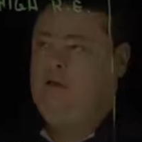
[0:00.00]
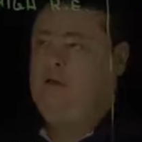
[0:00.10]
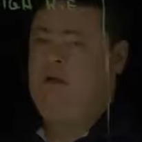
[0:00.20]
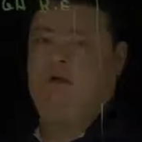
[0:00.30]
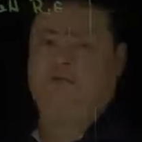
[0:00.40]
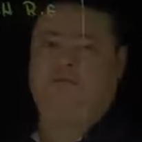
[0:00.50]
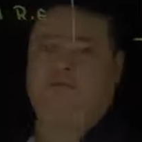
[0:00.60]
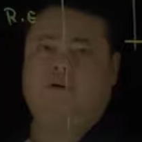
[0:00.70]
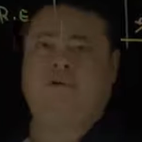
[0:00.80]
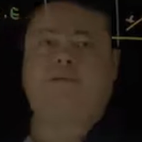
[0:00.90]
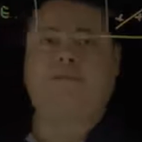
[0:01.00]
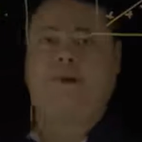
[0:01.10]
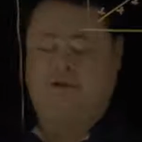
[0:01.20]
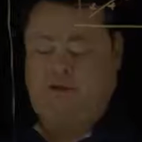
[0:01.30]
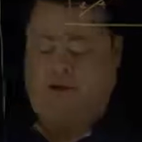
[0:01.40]
Now,
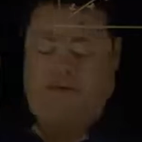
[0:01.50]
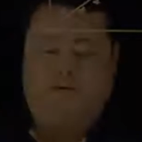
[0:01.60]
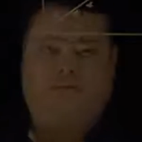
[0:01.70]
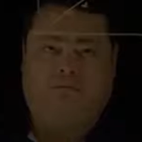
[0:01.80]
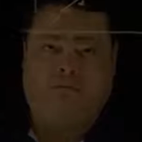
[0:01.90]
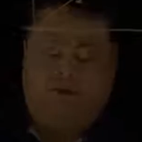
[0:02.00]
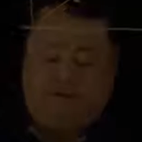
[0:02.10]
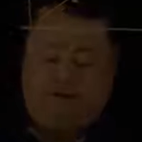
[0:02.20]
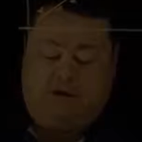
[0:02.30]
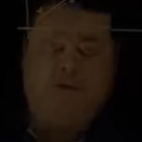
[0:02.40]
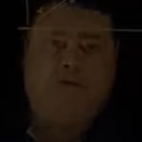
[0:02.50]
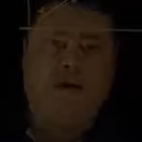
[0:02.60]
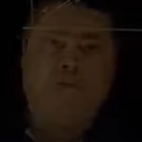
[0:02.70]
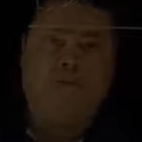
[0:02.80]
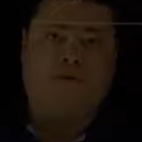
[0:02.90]
systematic error. Let's see a
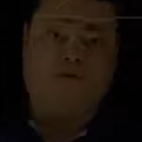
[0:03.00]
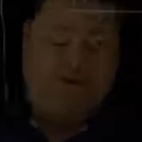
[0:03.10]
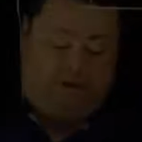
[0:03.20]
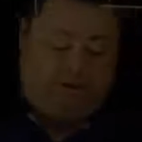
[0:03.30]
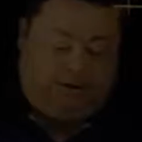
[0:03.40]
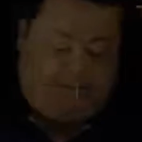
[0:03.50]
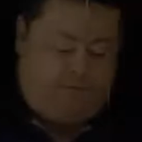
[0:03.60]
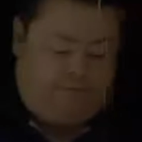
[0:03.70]
couple possibilities.